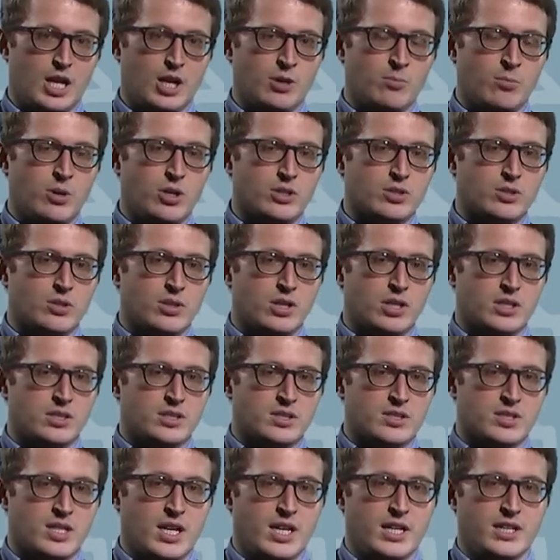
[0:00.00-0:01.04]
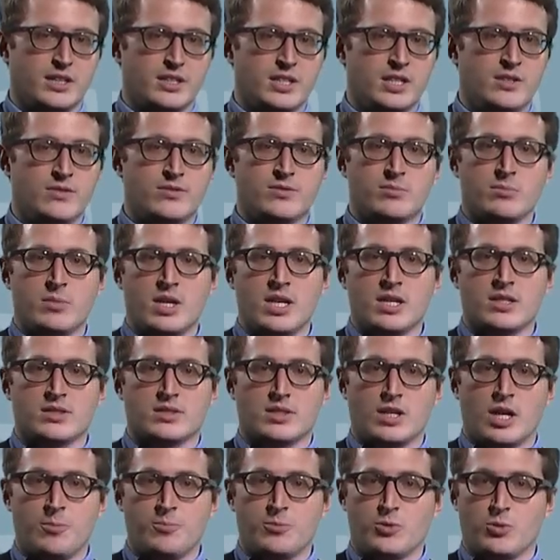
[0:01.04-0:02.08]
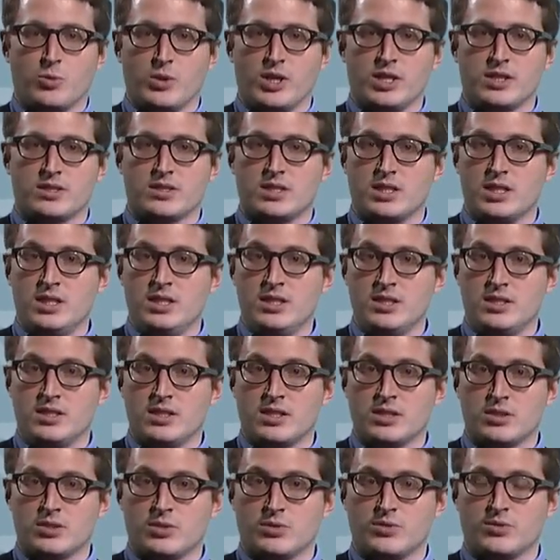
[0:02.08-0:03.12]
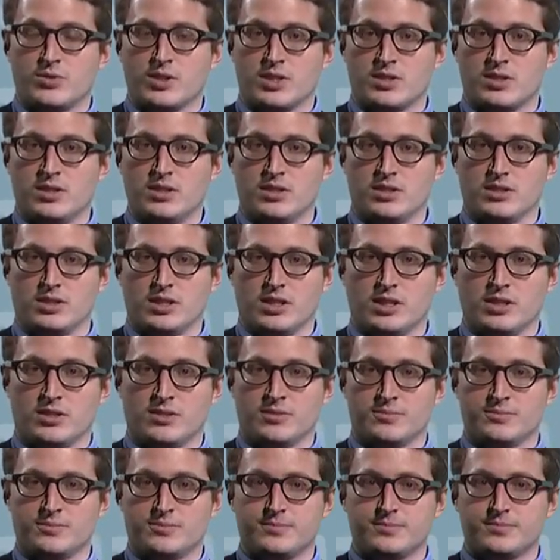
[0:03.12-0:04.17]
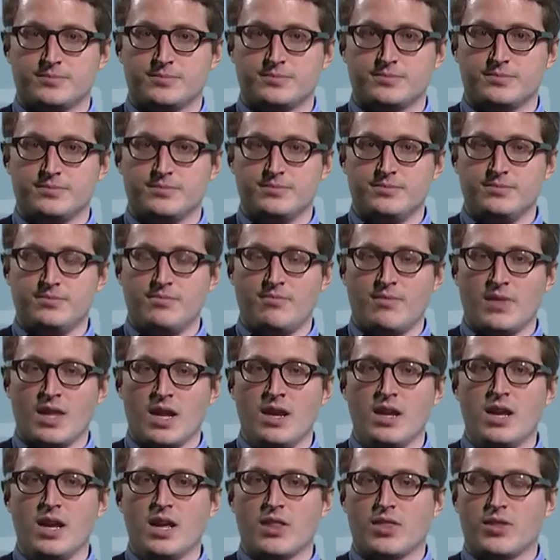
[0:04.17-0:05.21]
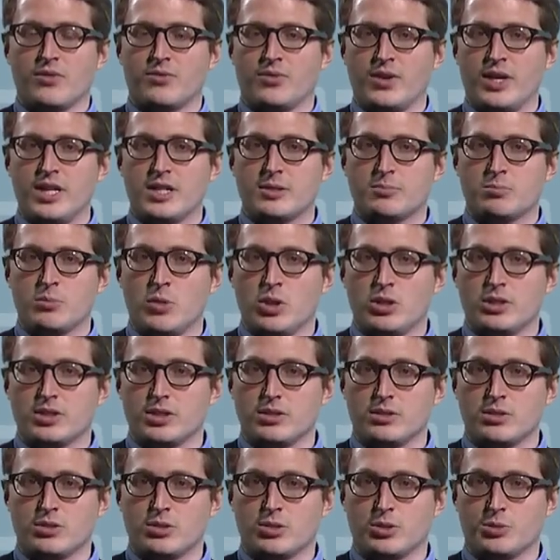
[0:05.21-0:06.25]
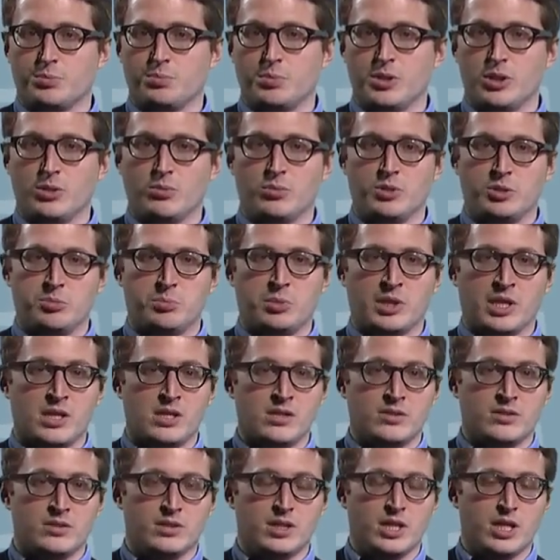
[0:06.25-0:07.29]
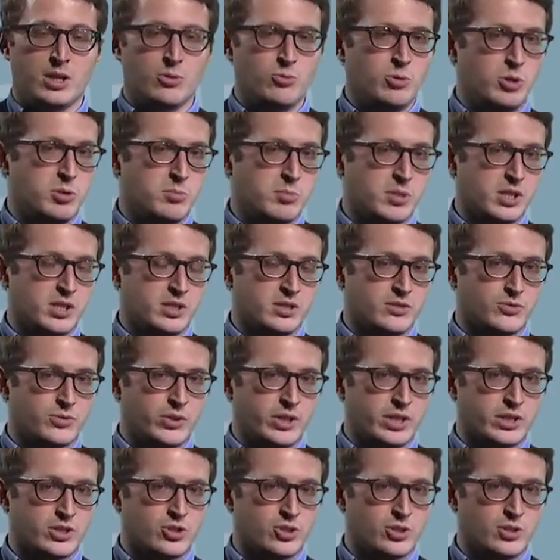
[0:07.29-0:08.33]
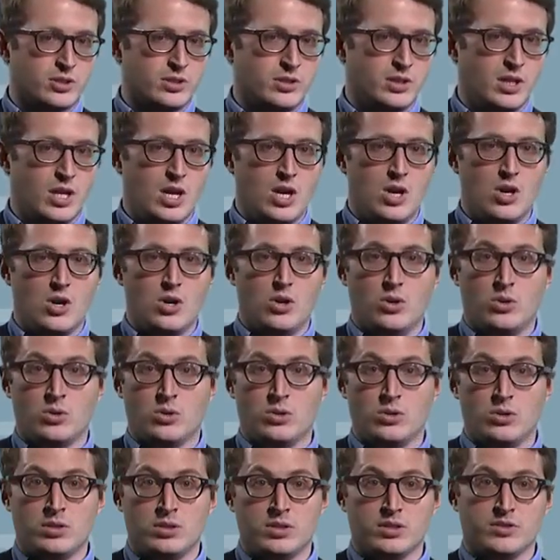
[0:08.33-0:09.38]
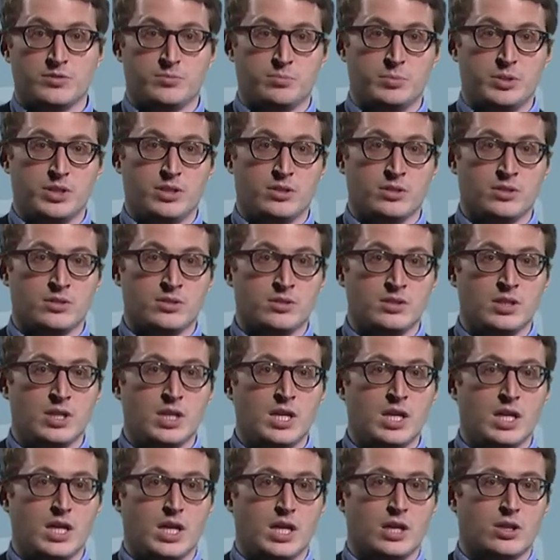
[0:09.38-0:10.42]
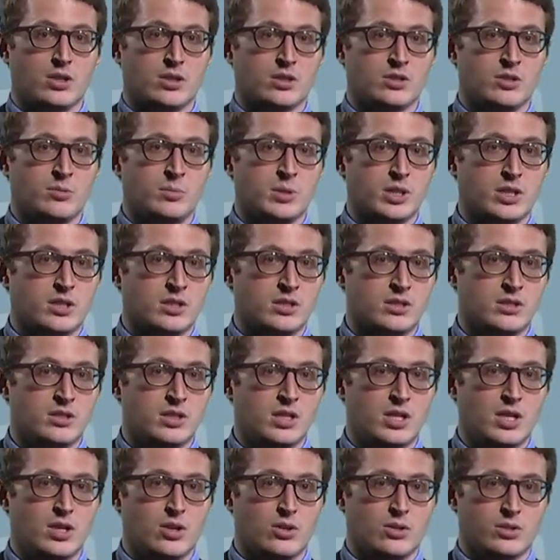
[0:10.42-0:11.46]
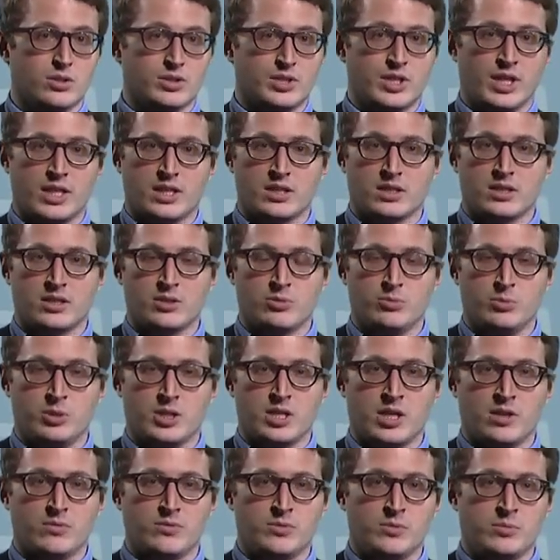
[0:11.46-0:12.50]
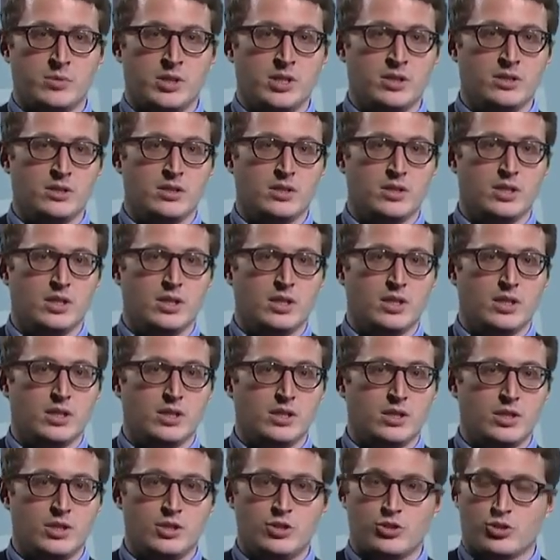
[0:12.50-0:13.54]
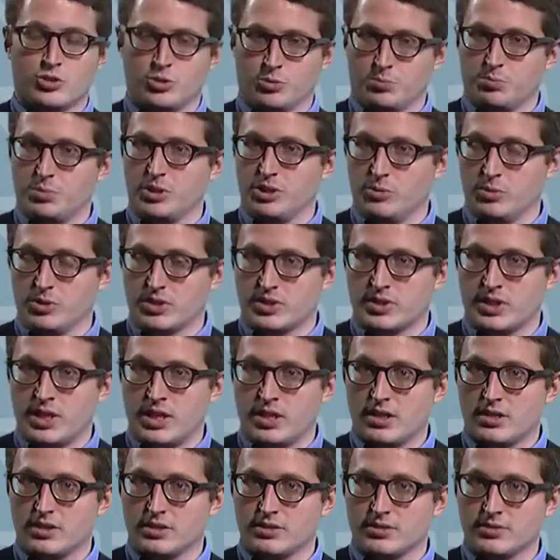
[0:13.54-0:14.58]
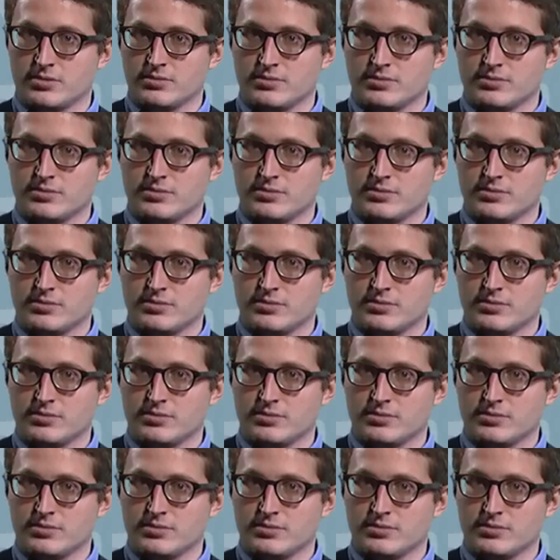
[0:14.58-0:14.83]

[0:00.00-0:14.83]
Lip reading: A modular design even makes upgrades easier to facilitate. The failed module could be repaired, remanufactured, or if beyond economical or technical recovery, it should be recycled.